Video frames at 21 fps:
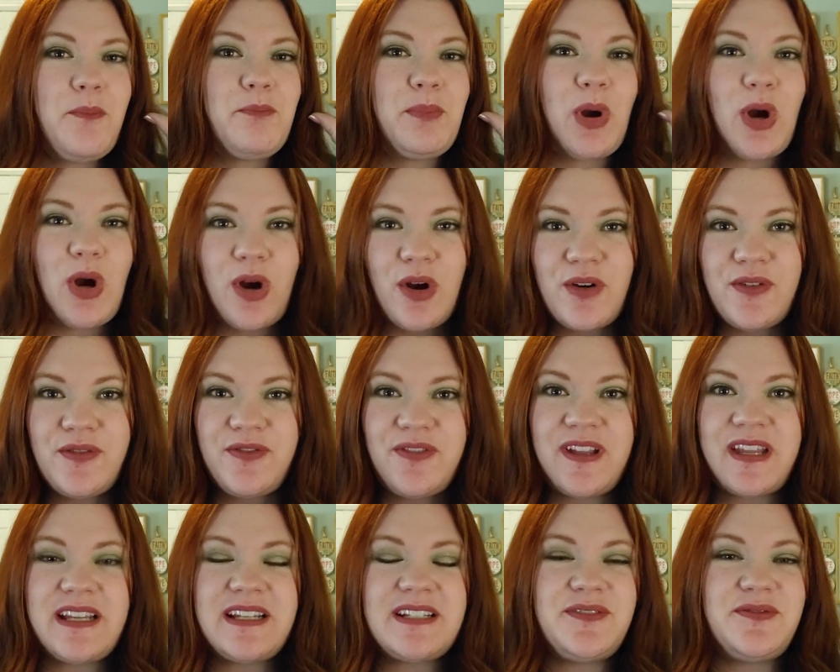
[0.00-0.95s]

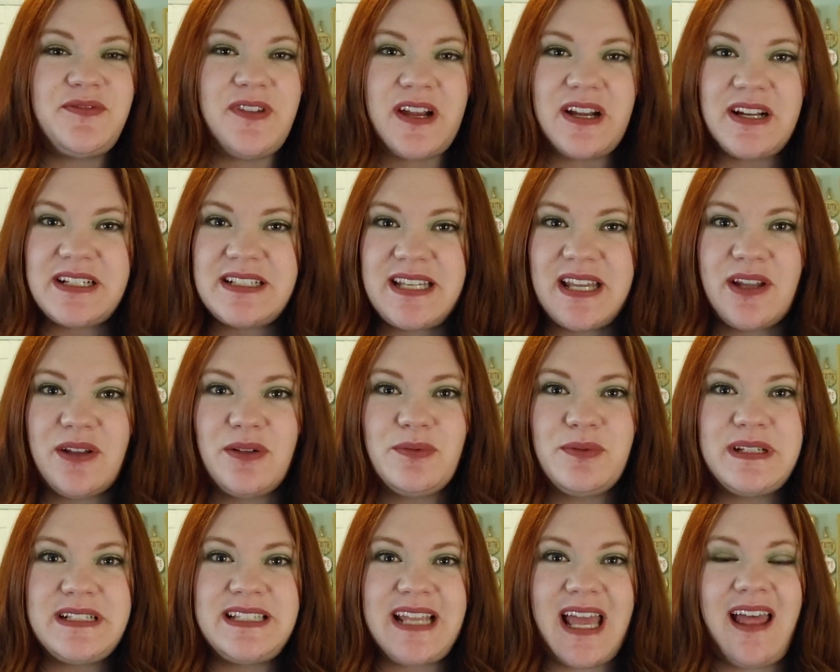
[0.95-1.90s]
perfect fairy tale
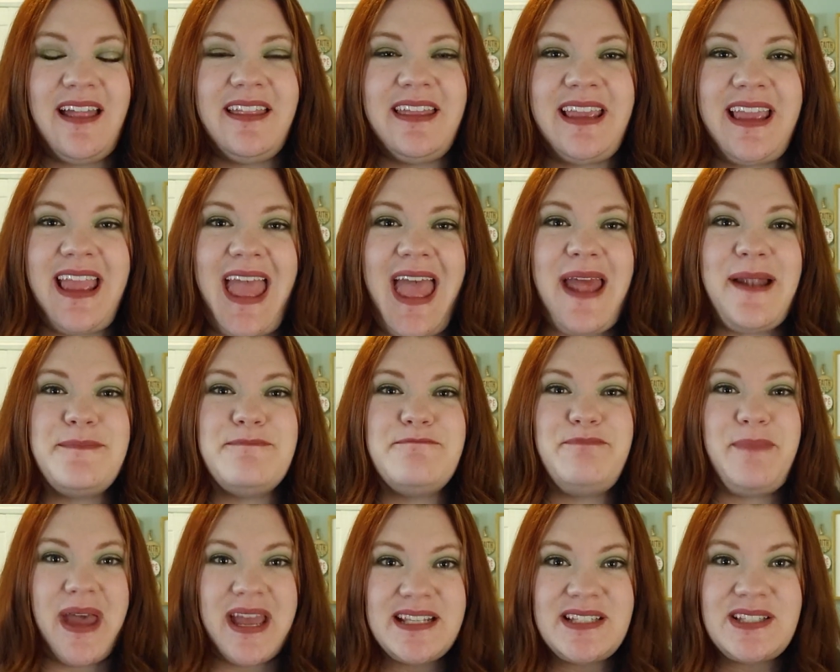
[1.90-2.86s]
retelling, and
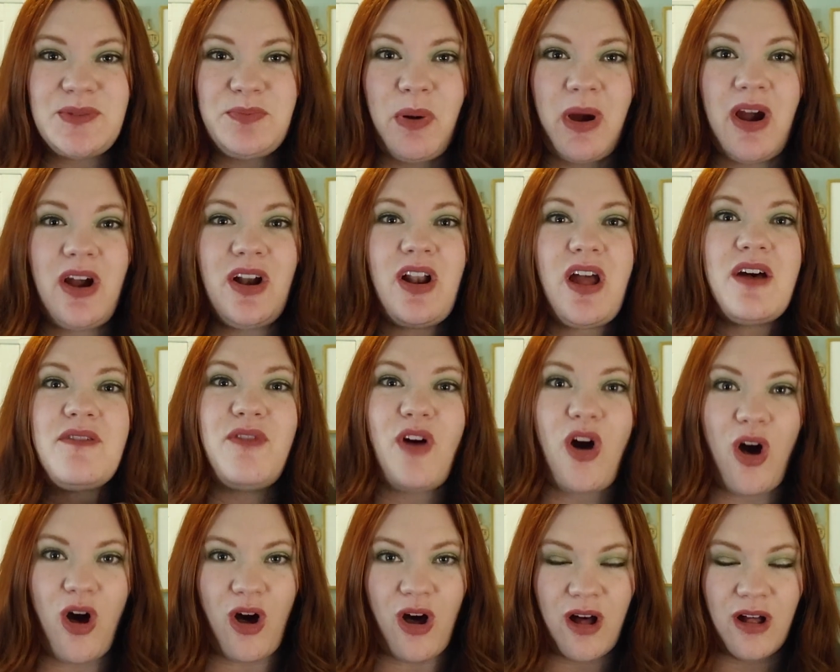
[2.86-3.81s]
best part of
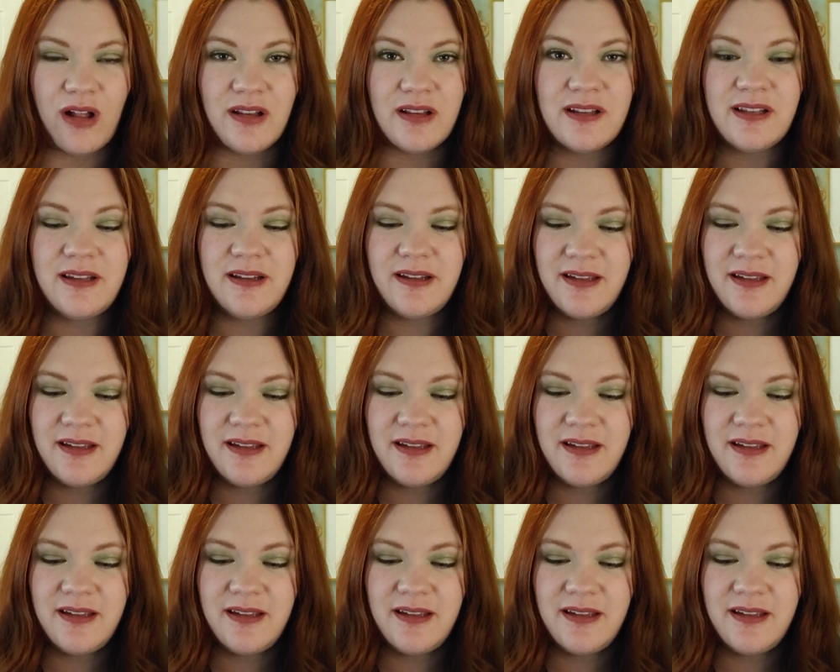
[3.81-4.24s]
all,